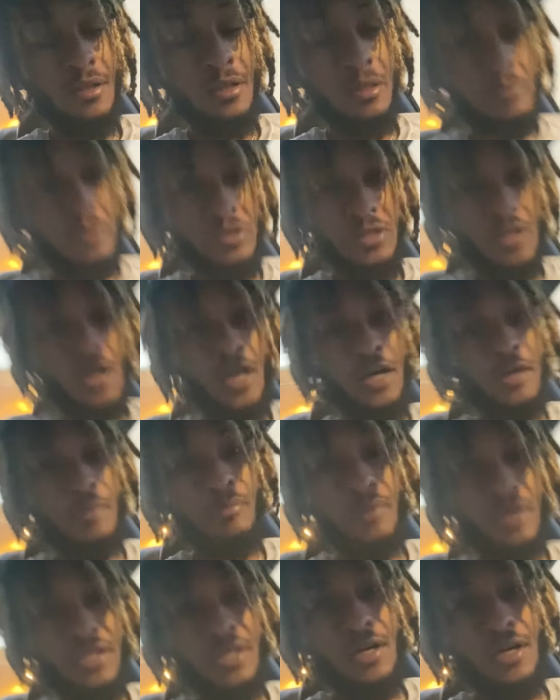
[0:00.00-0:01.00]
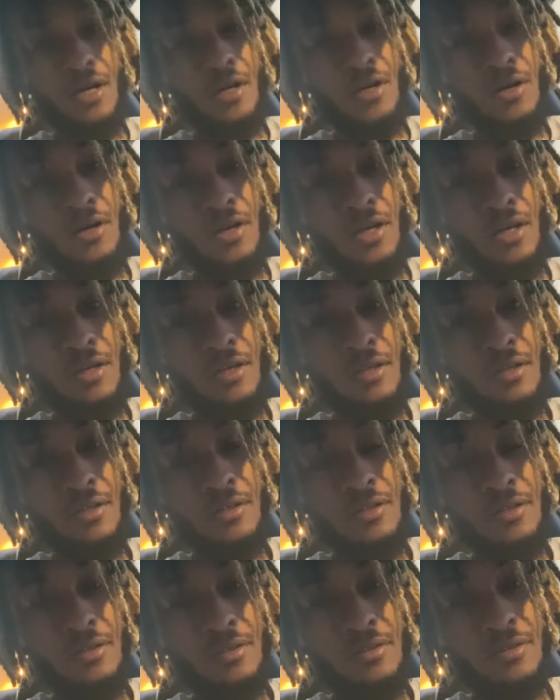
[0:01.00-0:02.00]
I'm sorry to break y'all heart.
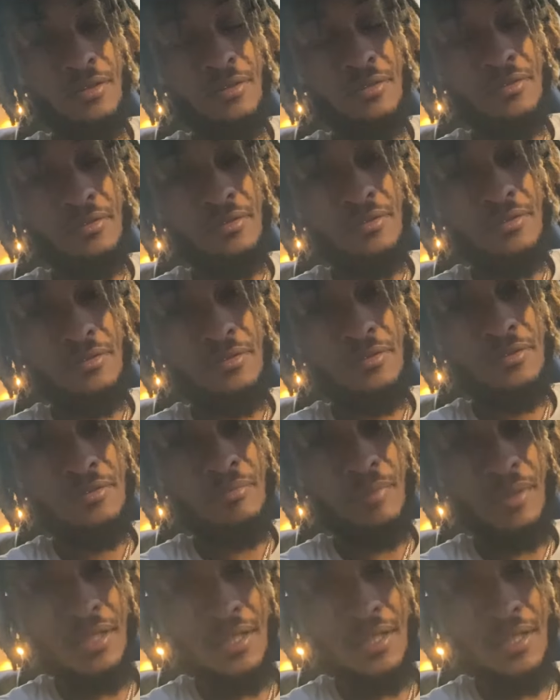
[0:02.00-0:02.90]
But